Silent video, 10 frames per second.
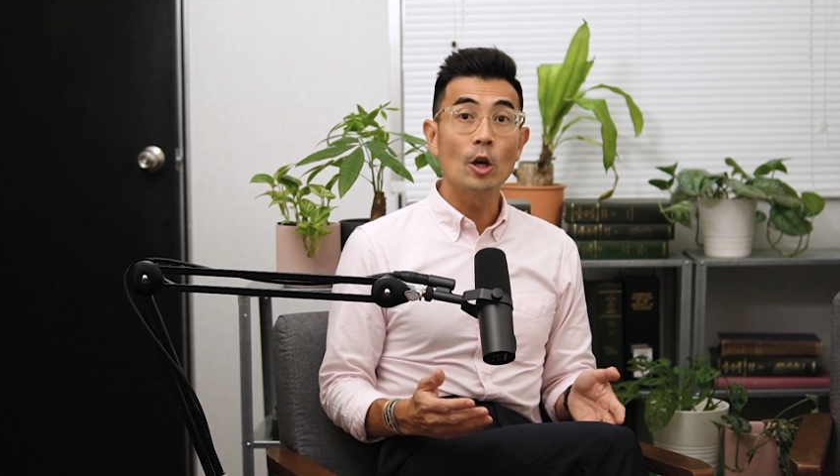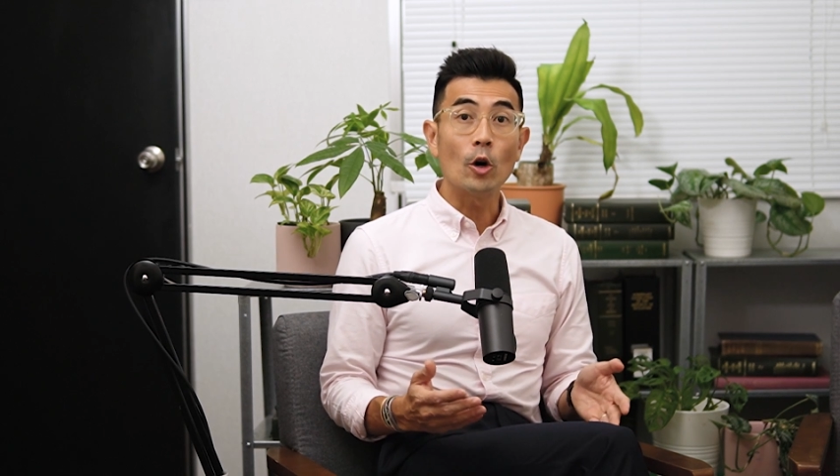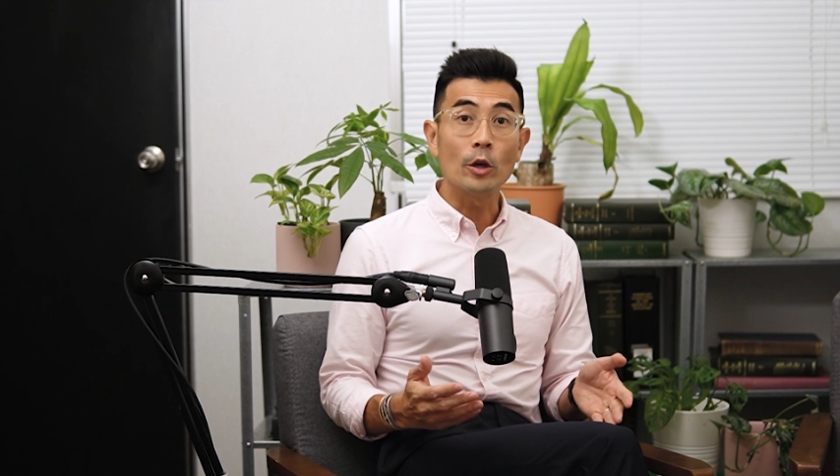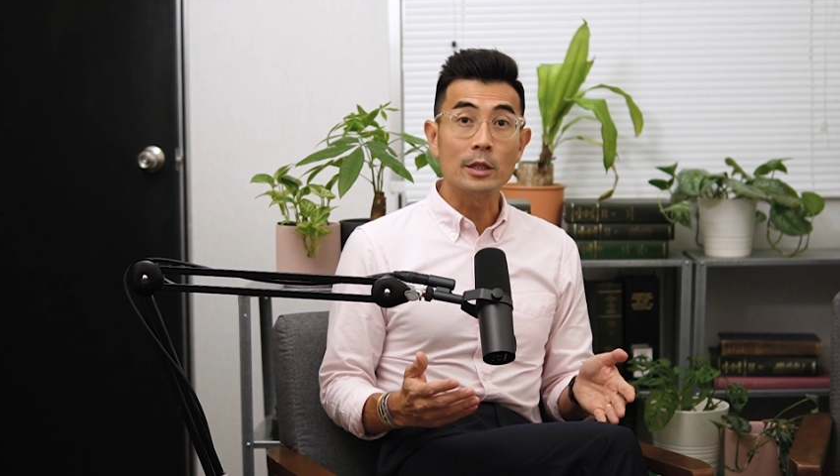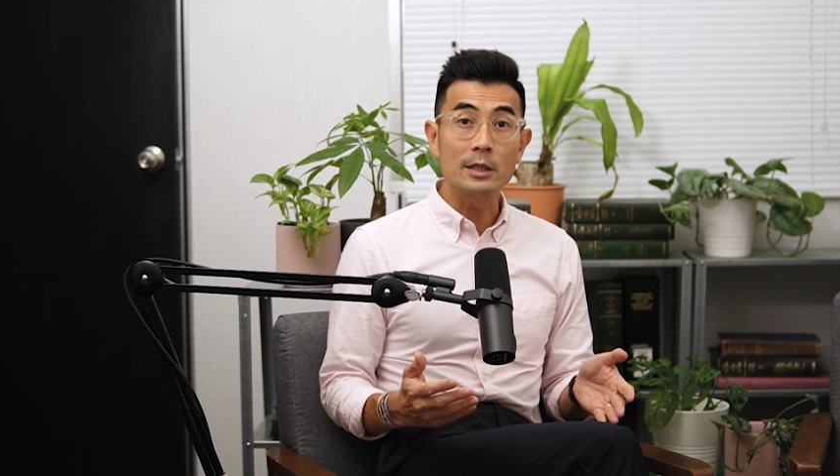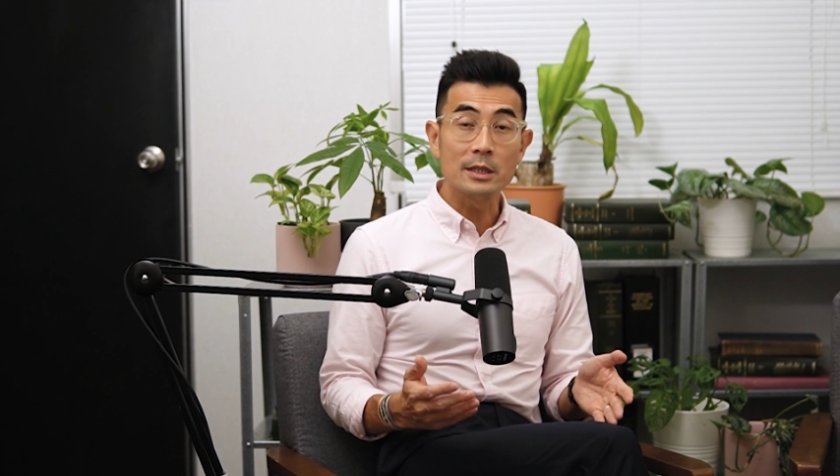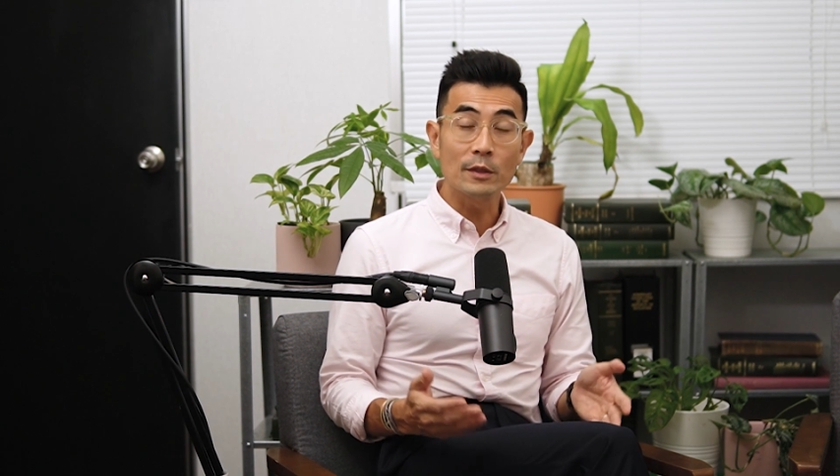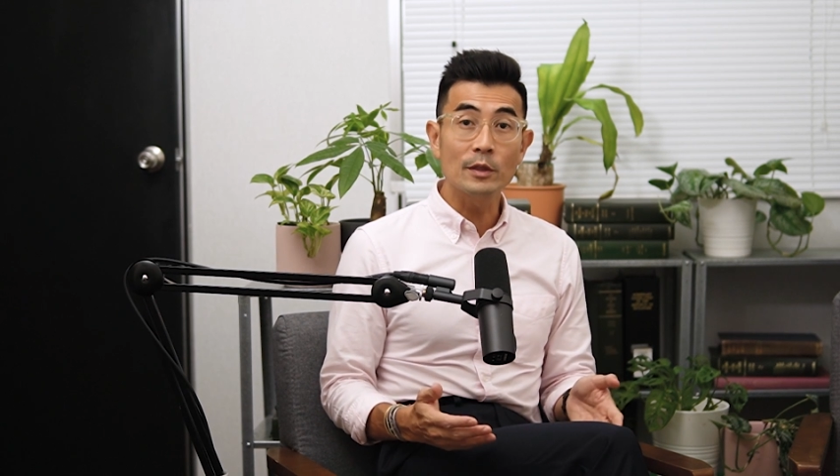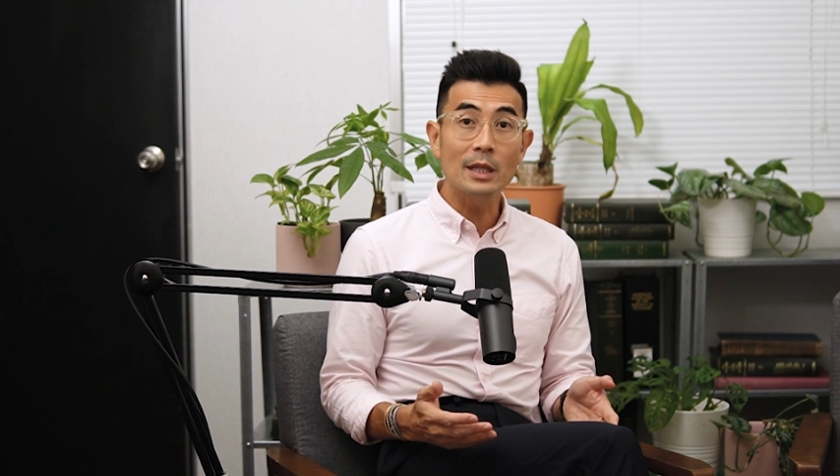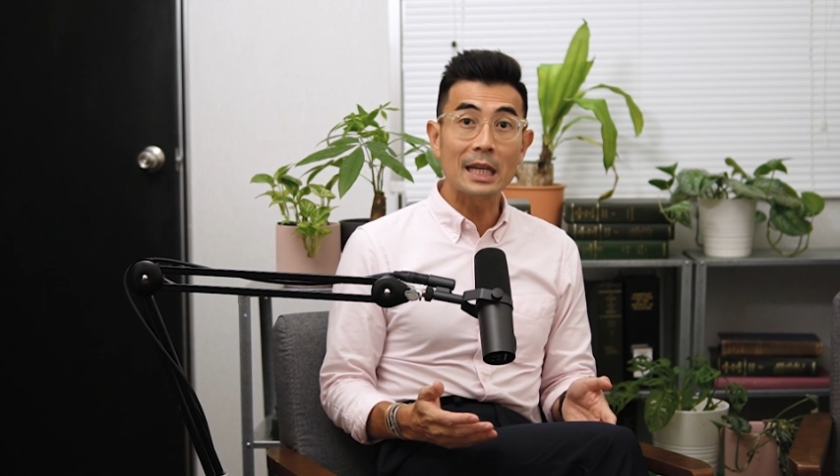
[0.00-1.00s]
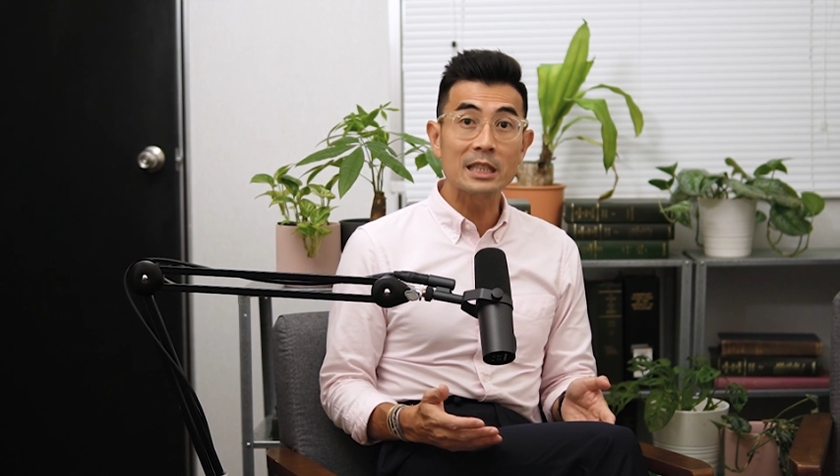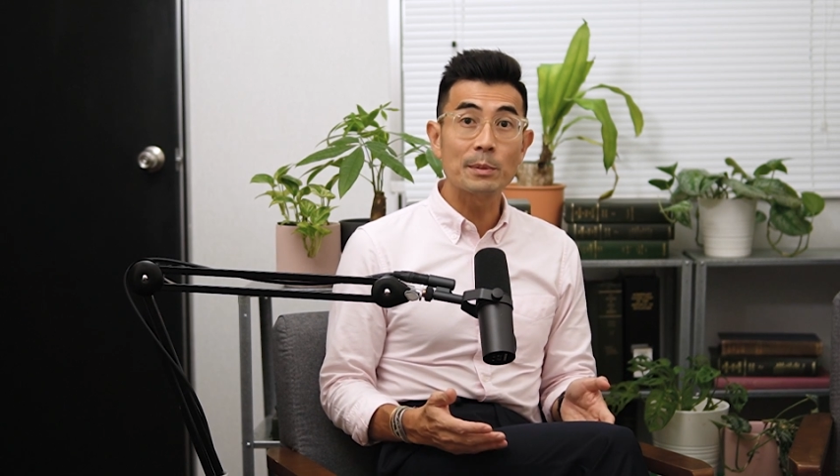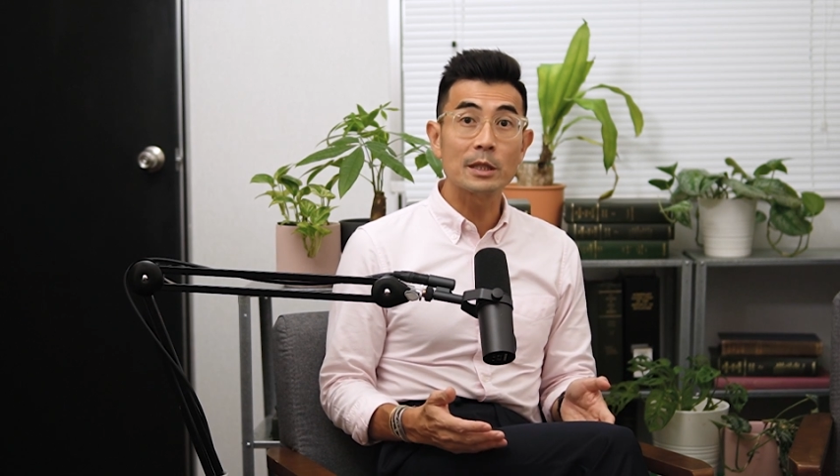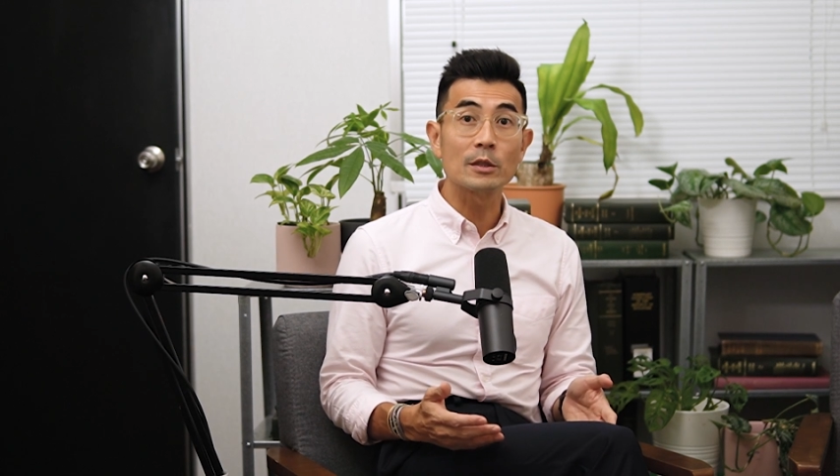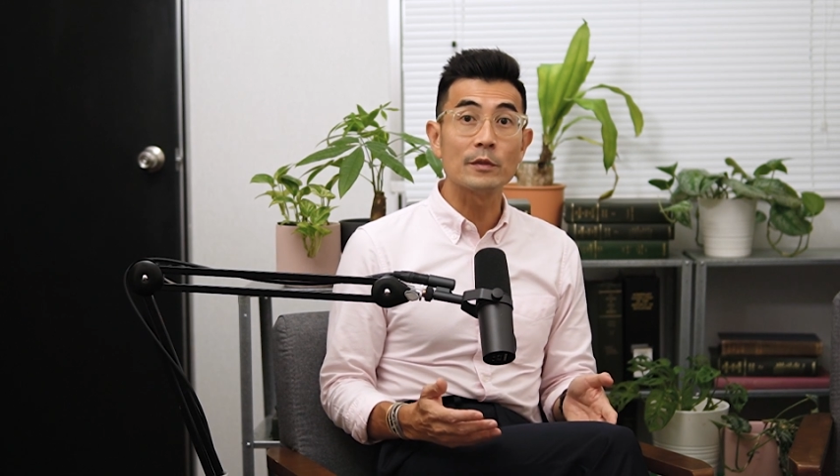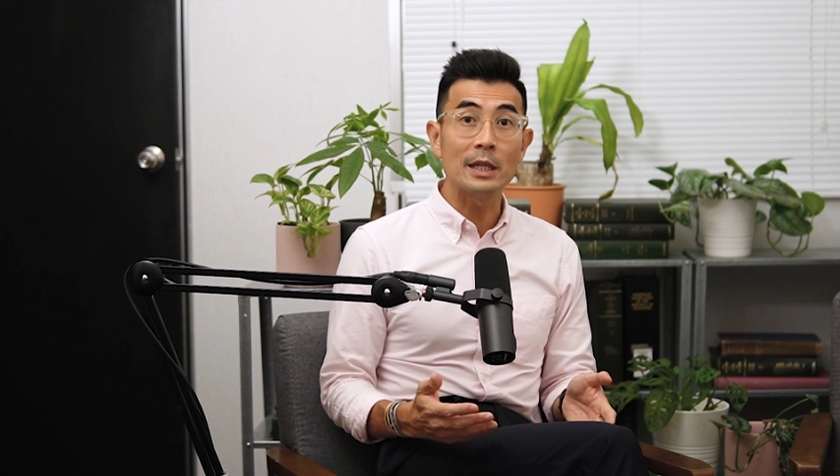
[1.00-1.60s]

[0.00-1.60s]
on the Civil Aspects of